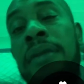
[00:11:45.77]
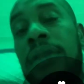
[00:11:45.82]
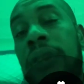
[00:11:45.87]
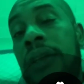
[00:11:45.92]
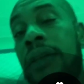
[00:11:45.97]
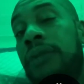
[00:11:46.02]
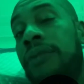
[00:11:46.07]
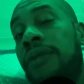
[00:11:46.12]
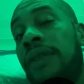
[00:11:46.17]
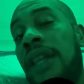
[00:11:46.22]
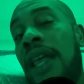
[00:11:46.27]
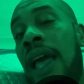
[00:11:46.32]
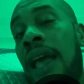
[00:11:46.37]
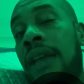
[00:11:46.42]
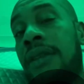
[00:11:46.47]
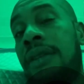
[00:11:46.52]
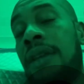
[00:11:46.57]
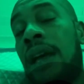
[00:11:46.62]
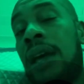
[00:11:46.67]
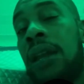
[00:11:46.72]
these
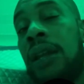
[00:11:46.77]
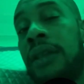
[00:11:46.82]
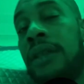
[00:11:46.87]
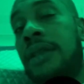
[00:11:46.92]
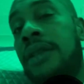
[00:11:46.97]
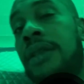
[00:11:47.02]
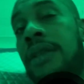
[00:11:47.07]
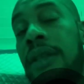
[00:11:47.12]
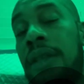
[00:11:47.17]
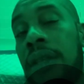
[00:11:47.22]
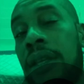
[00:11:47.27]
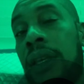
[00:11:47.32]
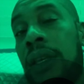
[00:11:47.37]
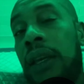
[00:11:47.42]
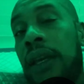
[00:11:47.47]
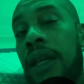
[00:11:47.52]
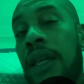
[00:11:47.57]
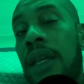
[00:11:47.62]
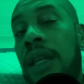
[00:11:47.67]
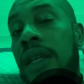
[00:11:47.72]
relax saunas,
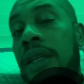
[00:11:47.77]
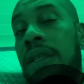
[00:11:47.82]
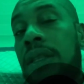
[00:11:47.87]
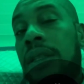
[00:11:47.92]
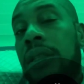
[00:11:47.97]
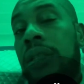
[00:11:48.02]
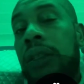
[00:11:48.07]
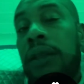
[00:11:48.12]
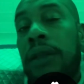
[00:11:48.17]
let's